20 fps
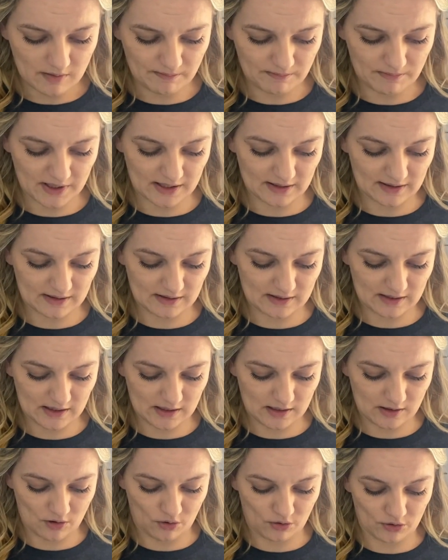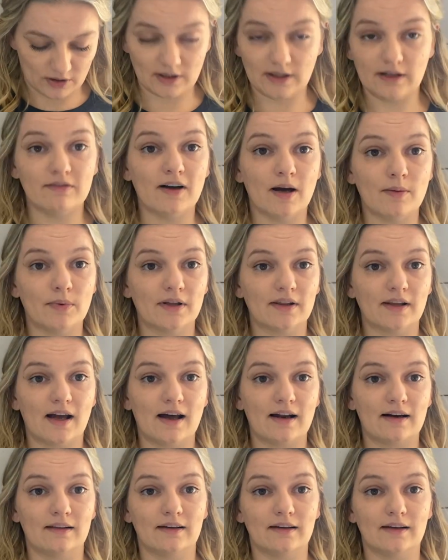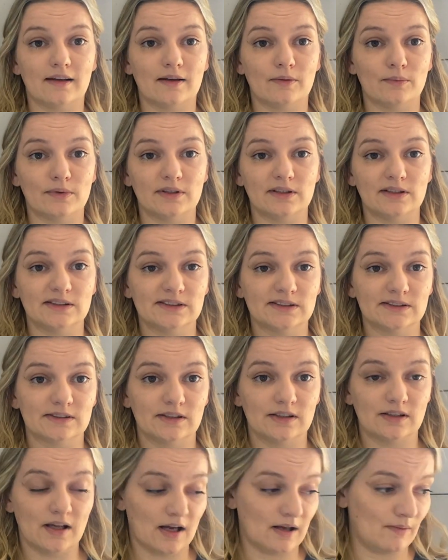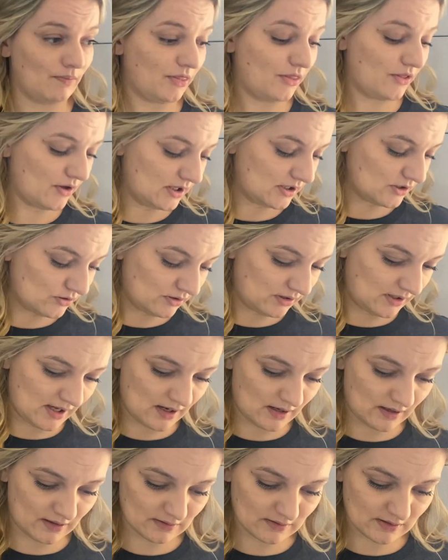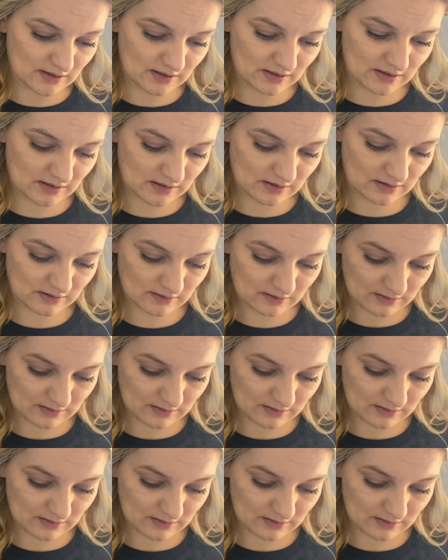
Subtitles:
but the only fabric they had in the kit was 32 count